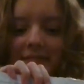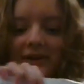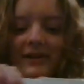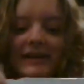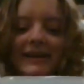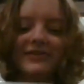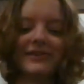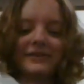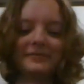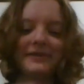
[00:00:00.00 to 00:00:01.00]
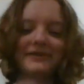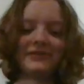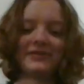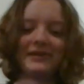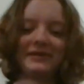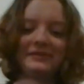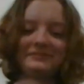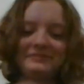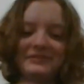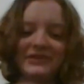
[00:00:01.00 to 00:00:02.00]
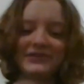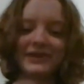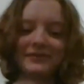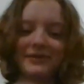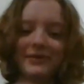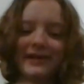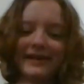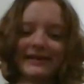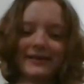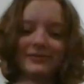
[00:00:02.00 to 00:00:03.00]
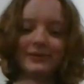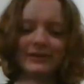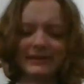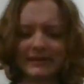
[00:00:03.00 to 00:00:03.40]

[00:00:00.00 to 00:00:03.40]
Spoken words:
They're hugging each other because they just got reunited after